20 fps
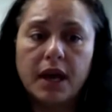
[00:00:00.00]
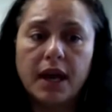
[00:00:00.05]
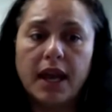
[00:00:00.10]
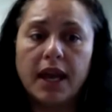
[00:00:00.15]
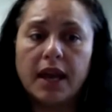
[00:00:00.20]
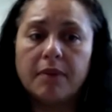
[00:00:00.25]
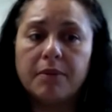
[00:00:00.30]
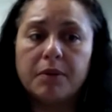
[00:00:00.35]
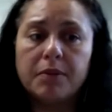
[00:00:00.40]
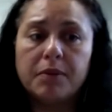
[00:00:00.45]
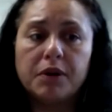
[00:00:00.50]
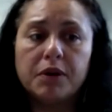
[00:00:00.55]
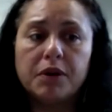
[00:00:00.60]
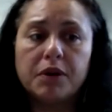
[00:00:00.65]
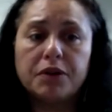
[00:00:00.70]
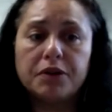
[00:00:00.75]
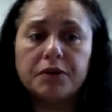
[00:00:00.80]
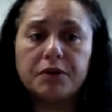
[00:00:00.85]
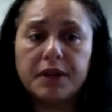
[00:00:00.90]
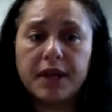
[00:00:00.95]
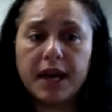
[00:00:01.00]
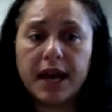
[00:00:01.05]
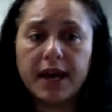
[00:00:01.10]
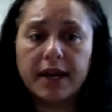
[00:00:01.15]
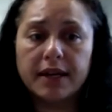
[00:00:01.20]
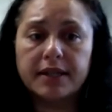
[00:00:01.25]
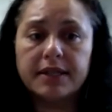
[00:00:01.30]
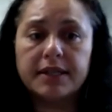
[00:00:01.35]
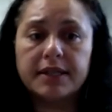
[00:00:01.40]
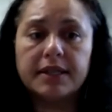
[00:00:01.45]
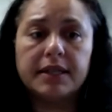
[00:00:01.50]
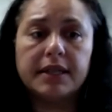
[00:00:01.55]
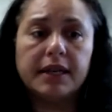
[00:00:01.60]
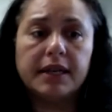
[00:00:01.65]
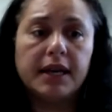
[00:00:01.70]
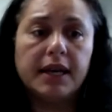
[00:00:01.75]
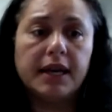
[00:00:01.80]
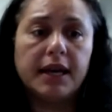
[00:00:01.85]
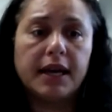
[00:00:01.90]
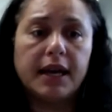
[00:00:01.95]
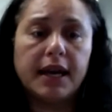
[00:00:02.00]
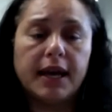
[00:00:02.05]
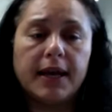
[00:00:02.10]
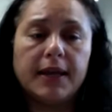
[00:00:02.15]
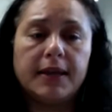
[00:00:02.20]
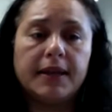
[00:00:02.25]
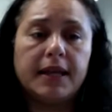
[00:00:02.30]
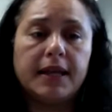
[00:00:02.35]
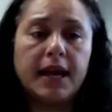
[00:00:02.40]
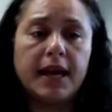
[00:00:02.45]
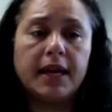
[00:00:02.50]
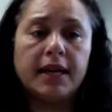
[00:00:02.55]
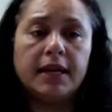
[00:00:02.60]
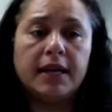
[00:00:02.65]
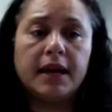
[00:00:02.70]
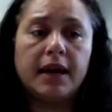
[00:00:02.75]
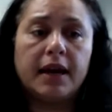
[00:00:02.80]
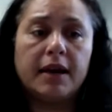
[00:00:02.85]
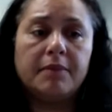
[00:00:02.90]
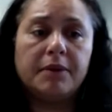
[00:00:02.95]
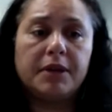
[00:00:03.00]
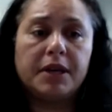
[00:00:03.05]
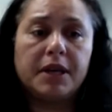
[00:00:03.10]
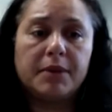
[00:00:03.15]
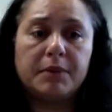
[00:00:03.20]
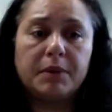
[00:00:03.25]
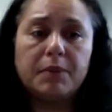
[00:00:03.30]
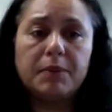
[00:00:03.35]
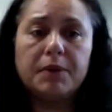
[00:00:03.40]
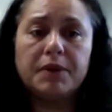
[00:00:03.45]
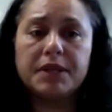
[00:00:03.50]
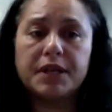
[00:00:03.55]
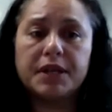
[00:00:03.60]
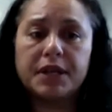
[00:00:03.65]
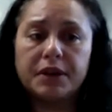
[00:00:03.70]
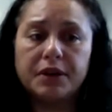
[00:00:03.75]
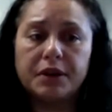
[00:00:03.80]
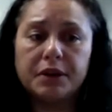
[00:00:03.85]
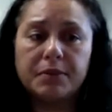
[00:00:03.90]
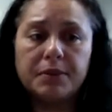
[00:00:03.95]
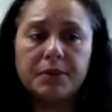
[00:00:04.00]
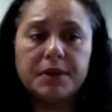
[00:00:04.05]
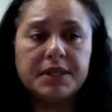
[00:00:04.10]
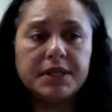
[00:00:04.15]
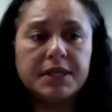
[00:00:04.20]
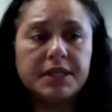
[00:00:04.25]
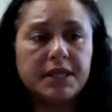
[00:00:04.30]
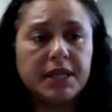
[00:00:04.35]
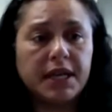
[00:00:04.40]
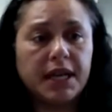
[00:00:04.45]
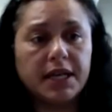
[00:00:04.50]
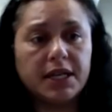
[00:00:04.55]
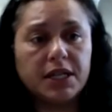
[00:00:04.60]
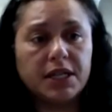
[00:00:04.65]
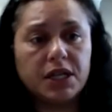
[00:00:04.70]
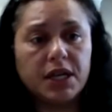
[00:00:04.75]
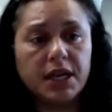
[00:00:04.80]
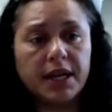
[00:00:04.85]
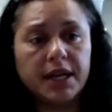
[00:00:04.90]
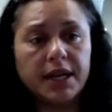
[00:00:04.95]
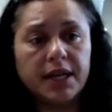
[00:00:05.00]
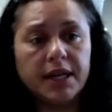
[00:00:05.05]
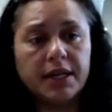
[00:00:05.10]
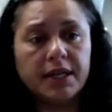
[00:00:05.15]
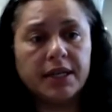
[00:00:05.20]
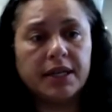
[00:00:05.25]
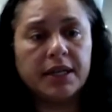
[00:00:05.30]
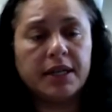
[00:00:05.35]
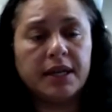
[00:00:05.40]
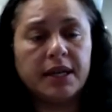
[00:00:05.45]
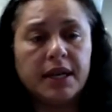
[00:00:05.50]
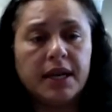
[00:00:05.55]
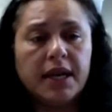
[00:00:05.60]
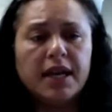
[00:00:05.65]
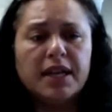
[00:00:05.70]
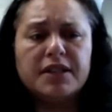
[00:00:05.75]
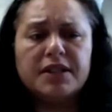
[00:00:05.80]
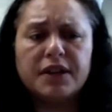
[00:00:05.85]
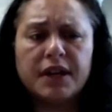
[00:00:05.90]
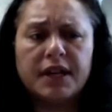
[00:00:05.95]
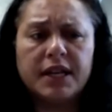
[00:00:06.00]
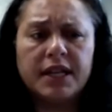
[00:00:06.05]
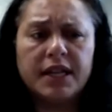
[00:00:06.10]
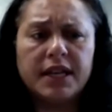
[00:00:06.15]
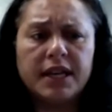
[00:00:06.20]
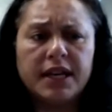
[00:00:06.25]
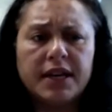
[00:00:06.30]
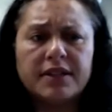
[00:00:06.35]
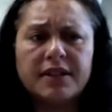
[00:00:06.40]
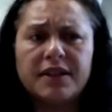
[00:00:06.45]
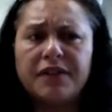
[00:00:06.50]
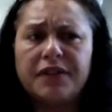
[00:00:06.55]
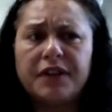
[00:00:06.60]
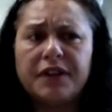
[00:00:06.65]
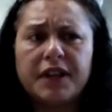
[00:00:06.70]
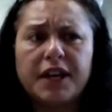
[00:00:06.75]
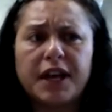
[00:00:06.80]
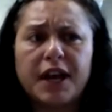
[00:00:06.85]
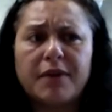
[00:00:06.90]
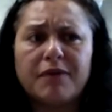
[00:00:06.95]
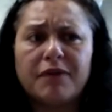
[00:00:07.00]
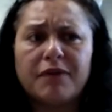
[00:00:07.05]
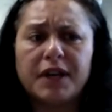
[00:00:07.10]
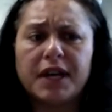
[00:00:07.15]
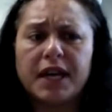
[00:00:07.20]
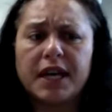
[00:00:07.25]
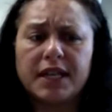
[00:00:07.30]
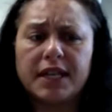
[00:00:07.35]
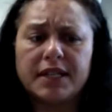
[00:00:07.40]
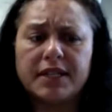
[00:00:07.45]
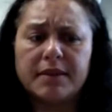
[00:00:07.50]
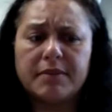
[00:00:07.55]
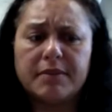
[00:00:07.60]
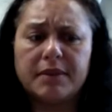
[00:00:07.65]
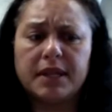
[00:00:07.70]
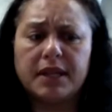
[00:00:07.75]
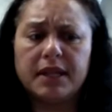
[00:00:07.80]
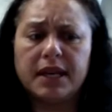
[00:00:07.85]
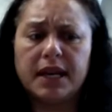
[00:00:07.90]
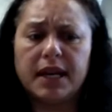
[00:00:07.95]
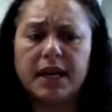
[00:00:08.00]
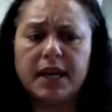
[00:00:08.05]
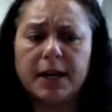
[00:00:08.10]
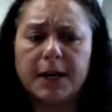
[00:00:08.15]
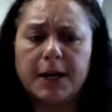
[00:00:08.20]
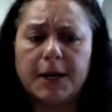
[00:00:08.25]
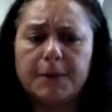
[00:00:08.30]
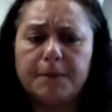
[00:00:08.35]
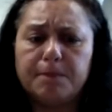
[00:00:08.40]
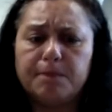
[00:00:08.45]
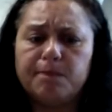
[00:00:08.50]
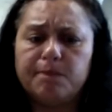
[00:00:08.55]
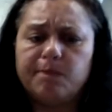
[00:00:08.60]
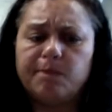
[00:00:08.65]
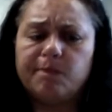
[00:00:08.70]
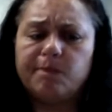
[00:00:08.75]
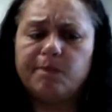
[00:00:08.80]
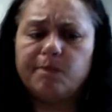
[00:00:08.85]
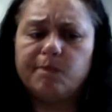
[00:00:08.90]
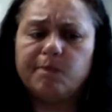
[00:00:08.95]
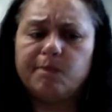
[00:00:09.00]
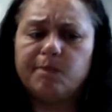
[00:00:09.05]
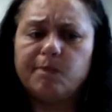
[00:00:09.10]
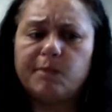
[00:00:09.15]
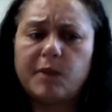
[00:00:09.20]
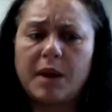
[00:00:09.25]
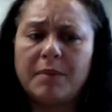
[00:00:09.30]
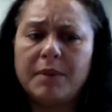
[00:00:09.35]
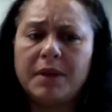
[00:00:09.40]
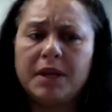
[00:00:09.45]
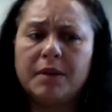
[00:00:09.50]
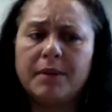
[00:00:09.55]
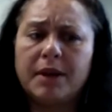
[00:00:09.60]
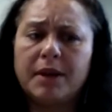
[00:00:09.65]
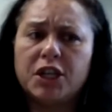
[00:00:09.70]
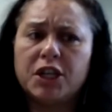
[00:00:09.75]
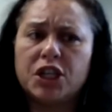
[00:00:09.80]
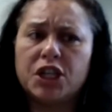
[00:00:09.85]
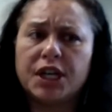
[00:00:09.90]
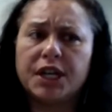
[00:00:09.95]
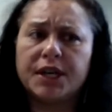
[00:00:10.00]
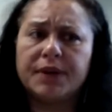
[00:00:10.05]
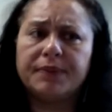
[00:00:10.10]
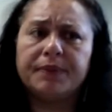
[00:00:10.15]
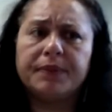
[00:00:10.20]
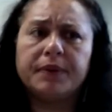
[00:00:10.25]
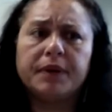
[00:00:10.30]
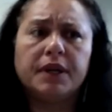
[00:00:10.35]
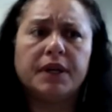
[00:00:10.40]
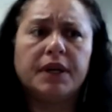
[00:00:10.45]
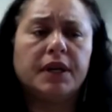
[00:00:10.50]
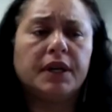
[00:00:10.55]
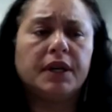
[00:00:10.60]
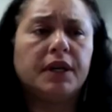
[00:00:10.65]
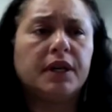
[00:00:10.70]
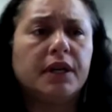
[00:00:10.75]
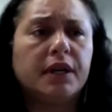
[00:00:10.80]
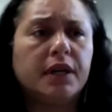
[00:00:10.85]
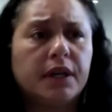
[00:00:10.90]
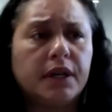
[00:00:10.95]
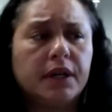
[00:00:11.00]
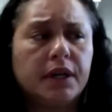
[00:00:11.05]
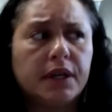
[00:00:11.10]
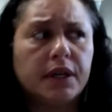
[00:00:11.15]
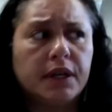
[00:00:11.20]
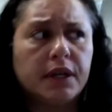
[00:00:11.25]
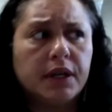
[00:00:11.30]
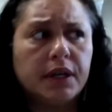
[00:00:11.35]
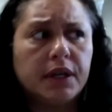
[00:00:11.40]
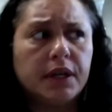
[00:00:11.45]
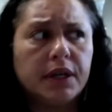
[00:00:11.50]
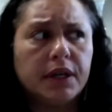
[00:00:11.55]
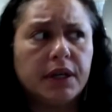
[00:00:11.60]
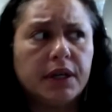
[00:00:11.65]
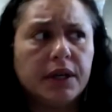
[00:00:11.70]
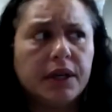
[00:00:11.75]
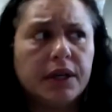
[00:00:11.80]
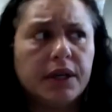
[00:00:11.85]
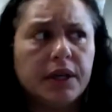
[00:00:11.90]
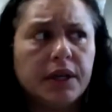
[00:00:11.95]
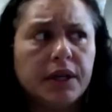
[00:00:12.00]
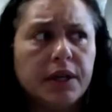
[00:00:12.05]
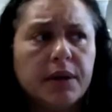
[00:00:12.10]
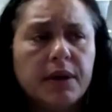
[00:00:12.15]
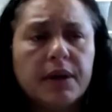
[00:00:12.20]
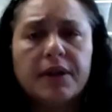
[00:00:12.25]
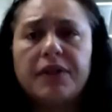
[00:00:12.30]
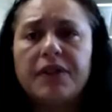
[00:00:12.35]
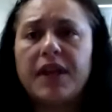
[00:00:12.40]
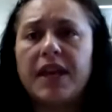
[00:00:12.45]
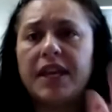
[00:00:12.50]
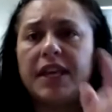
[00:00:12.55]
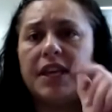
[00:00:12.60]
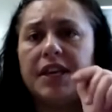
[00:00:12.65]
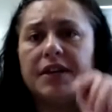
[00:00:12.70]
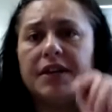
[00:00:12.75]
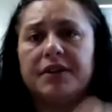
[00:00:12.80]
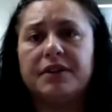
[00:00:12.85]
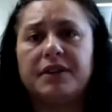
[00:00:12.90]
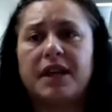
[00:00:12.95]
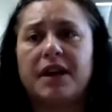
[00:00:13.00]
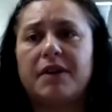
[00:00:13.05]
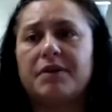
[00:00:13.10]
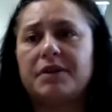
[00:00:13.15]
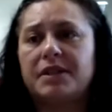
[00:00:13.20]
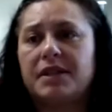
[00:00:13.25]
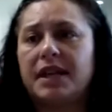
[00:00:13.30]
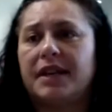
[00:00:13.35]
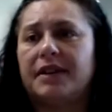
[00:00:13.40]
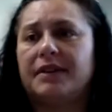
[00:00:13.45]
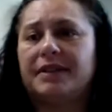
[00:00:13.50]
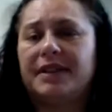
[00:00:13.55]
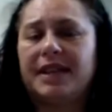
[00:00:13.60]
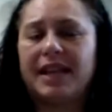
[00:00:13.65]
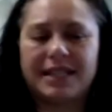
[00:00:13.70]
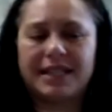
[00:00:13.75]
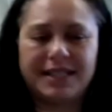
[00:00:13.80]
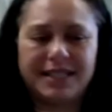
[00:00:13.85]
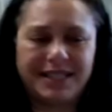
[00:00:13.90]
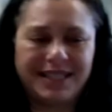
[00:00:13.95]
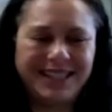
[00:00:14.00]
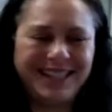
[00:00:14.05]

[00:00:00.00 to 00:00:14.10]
Amber will go through that. And then um, Kim will present her presentation. Is there anything else? I feel like I'm forgetting something that. Um, um I think we're not, gonna, we're not going to have a break for bathroom break. Thank so you. That was it. Yes.